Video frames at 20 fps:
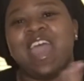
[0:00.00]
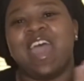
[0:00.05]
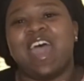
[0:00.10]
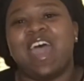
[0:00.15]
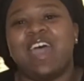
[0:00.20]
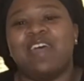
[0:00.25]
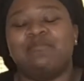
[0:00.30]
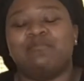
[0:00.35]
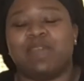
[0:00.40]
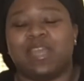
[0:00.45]

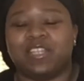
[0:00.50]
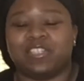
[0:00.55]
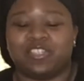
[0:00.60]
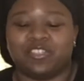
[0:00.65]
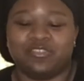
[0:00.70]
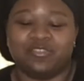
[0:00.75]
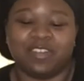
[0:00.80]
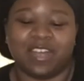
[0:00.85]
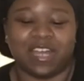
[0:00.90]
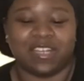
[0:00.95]
and make
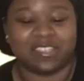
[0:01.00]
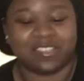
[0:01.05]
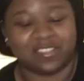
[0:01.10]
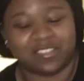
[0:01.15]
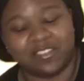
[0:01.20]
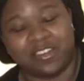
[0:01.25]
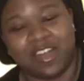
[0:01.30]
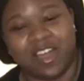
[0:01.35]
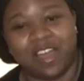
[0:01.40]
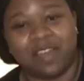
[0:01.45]
sure you guys
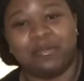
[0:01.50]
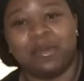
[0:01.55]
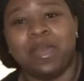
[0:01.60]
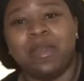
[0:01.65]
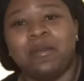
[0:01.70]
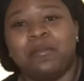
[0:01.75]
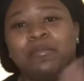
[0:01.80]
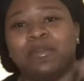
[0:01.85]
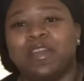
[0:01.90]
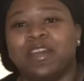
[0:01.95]
subscribe,
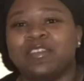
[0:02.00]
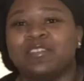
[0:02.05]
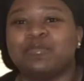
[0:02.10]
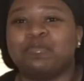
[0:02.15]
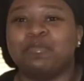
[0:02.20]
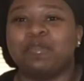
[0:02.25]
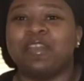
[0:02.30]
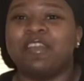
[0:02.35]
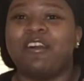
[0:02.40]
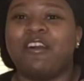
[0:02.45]

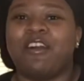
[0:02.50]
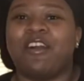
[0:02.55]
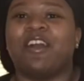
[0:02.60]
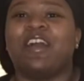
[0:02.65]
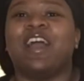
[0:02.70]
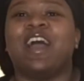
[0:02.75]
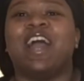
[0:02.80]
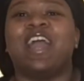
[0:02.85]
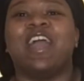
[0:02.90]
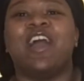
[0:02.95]
because we
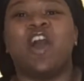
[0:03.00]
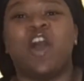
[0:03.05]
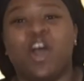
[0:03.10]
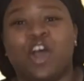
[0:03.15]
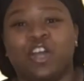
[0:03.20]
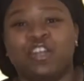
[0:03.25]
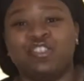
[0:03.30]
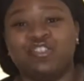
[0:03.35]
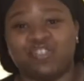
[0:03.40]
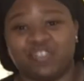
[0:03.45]
are
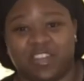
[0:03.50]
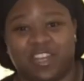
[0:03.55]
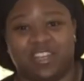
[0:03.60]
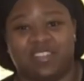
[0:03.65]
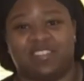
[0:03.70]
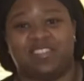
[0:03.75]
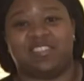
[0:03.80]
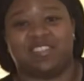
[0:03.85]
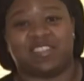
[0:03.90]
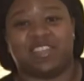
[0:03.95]
100
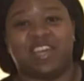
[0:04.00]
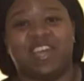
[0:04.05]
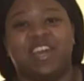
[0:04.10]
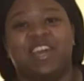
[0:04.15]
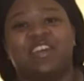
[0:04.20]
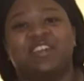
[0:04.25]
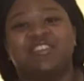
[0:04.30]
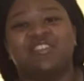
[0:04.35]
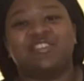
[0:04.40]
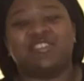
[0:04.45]

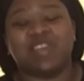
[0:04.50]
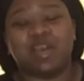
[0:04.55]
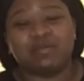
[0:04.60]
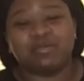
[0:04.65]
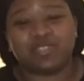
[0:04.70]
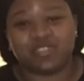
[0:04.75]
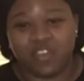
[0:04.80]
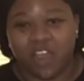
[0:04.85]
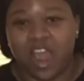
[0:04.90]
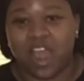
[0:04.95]

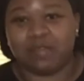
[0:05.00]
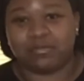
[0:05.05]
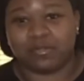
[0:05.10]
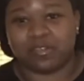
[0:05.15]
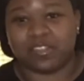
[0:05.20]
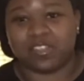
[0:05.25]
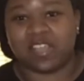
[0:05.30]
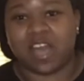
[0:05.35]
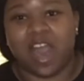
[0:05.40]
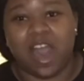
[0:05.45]

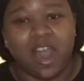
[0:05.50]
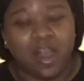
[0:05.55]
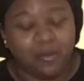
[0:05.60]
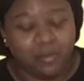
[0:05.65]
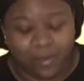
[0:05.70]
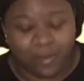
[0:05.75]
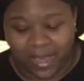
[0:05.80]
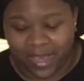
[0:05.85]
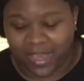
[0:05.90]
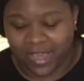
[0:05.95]
subscribers
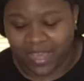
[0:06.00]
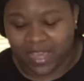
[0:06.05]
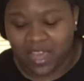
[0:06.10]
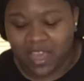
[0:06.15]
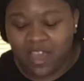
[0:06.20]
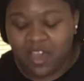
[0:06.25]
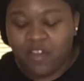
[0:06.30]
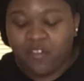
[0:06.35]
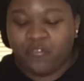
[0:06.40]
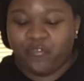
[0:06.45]
away
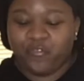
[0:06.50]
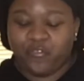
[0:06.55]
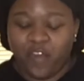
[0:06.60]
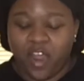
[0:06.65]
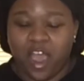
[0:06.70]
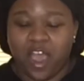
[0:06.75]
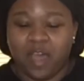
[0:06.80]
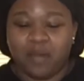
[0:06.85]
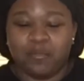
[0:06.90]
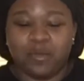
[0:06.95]

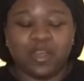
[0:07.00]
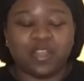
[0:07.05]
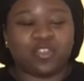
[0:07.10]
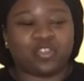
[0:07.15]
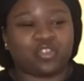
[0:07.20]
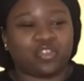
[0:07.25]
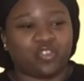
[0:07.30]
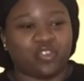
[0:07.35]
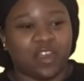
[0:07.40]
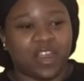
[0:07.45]
from
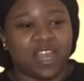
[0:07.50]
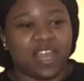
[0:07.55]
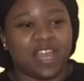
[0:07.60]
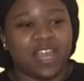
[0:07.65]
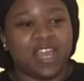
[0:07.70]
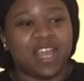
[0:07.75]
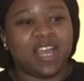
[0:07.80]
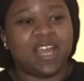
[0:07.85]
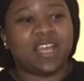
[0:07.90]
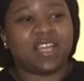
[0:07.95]

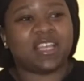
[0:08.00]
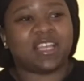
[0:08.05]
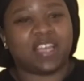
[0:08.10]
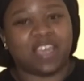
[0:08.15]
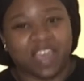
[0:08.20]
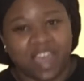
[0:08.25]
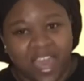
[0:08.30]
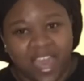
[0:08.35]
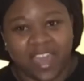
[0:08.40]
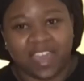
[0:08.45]

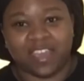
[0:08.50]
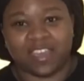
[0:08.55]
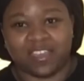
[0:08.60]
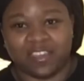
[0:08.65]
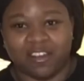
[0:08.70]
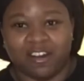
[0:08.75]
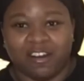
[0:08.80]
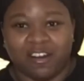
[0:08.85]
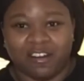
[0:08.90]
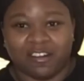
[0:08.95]
3K,
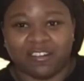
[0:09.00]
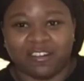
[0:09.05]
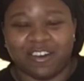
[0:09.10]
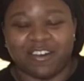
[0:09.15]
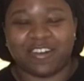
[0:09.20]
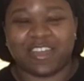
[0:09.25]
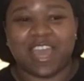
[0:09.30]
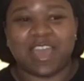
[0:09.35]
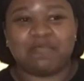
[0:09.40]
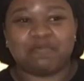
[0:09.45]
y'all.
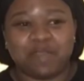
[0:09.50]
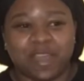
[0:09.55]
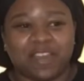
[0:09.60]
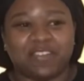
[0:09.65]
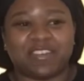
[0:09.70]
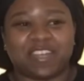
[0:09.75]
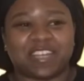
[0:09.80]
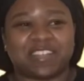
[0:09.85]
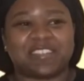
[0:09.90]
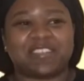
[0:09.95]
Okay,
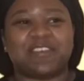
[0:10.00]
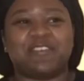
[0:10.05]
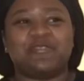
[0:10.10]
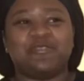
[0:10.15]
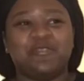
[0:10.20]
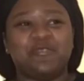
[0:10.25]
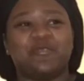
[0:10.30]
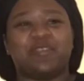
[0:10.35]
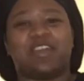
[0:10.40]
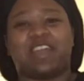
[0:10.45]
period. So
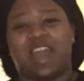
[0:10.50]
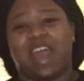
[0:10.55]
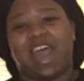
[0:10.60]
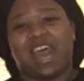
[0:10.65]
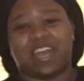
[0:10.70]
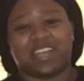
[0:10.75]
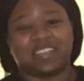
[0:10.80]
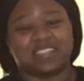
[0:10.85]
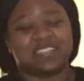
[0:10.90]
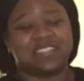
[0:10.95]
if you
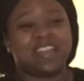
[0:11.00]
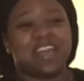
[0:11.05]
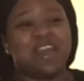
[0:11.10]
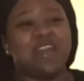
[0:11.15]
guys,